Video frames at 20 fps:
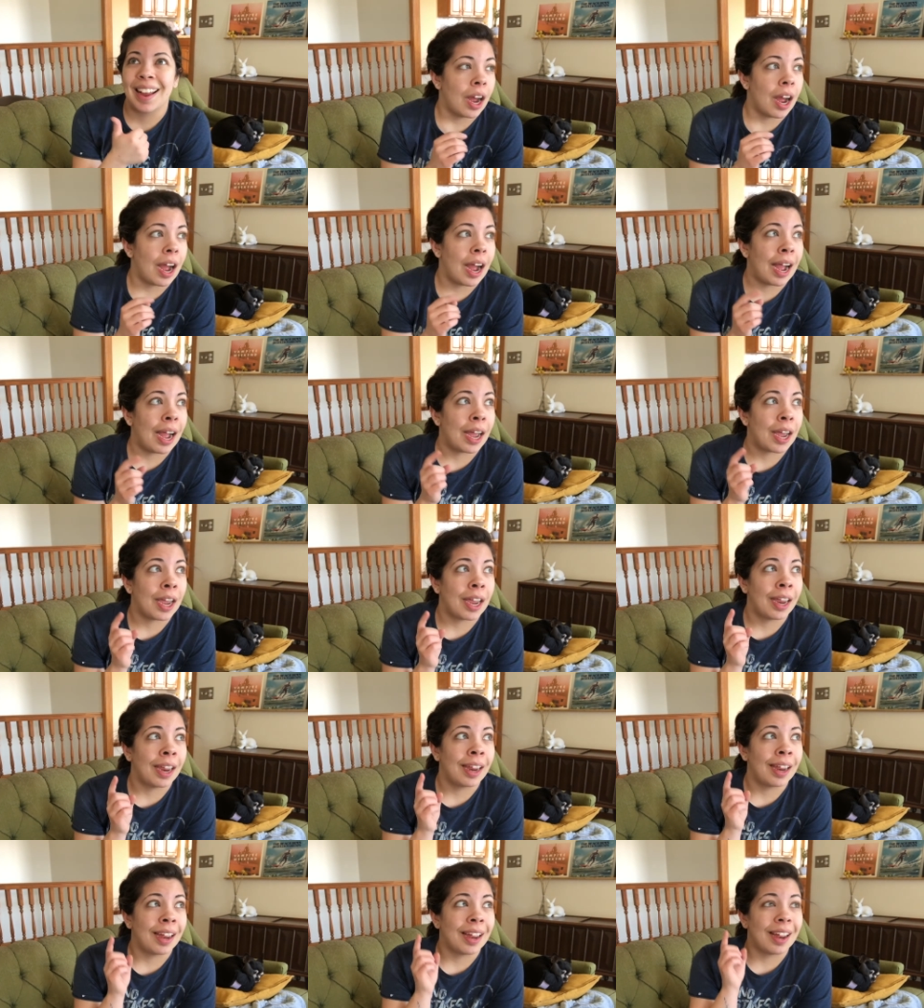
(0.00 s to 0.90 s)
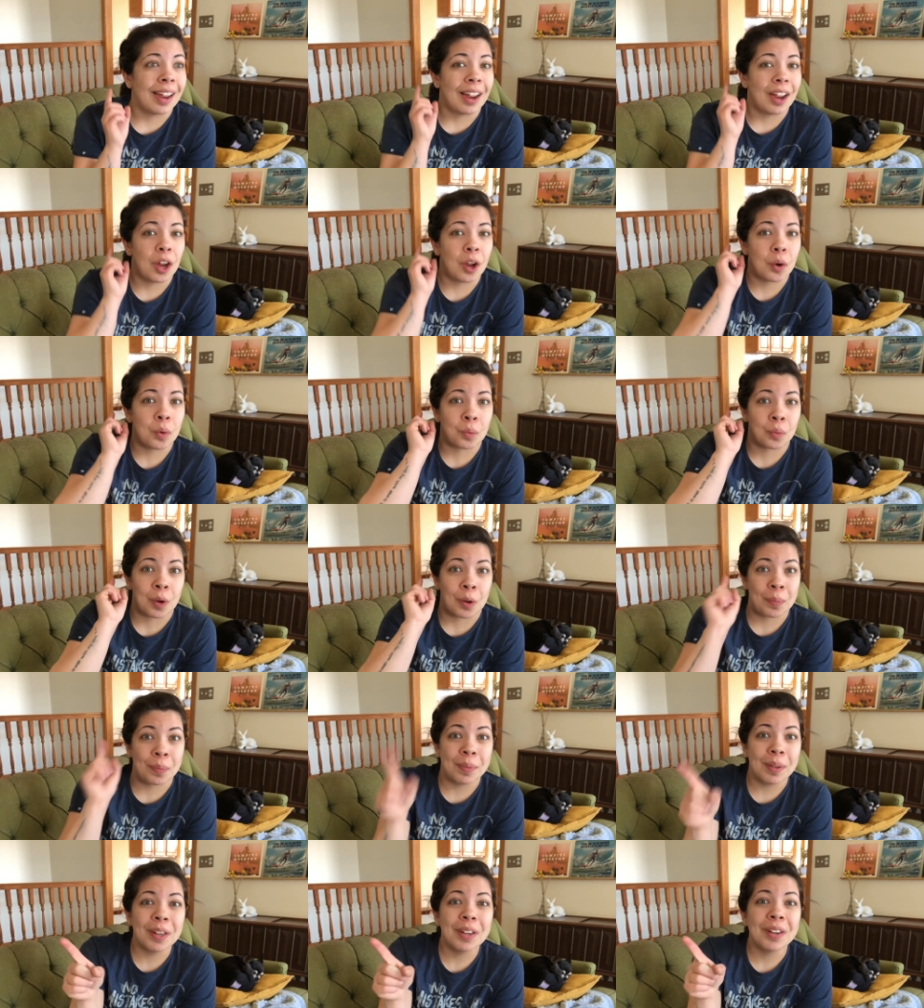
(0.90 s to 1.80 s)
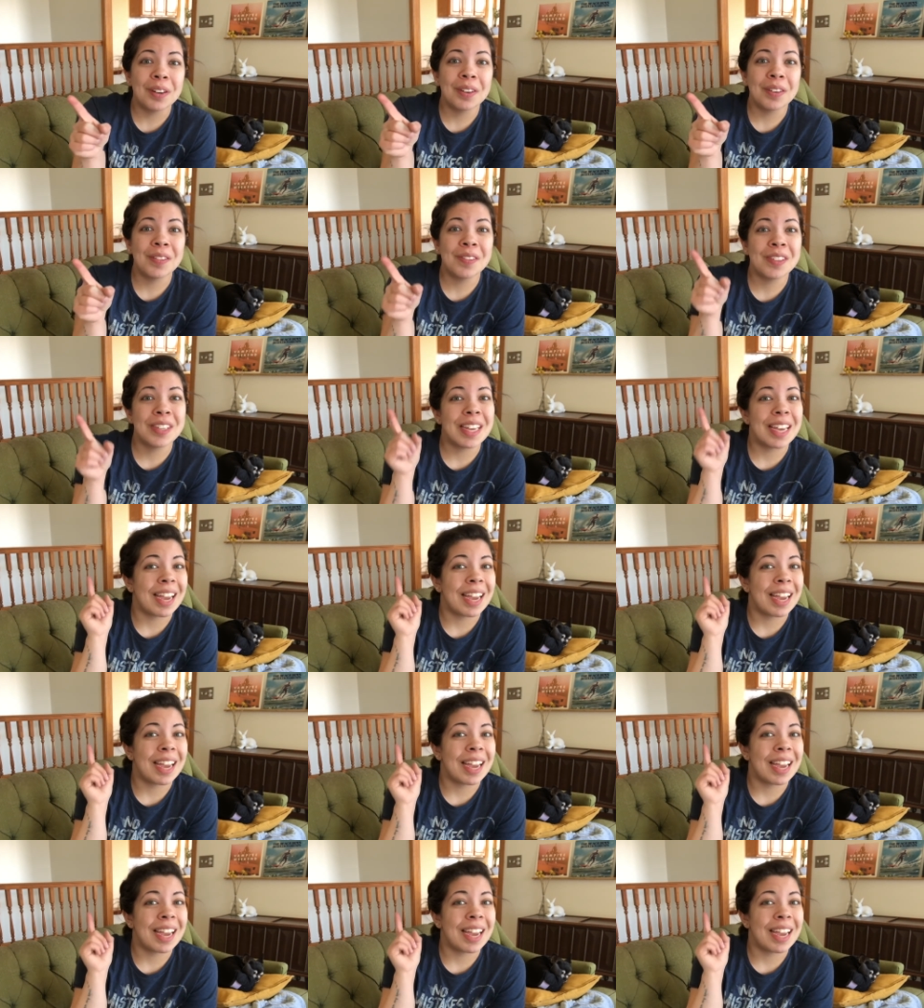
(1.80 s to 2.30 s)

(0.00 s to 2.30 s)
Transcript: I removed